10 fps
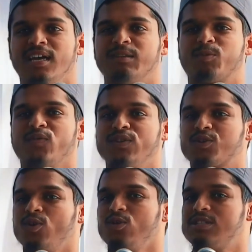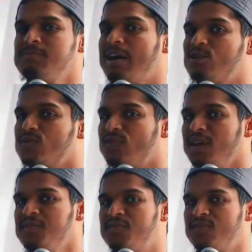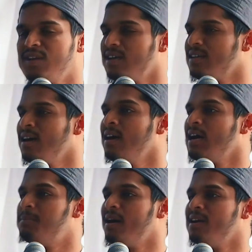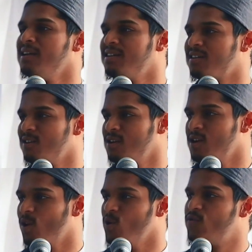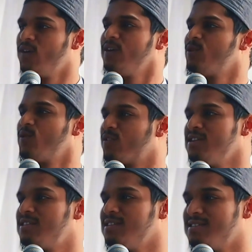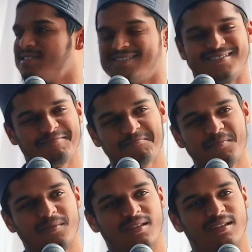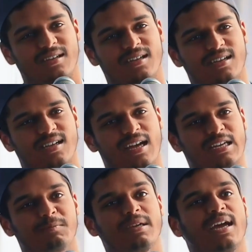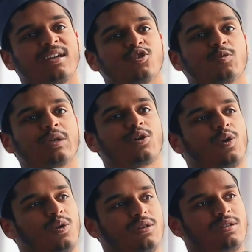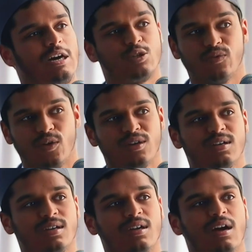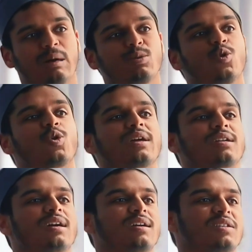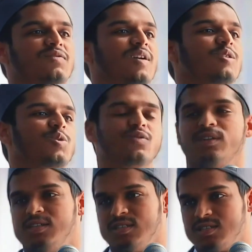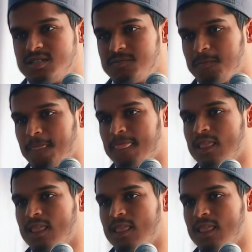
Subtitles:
and the Prophet calls him out of love, Ya Aba Hir, O father of kittens. And he began to be called out of honor, Abu Huraira, the father of kittens.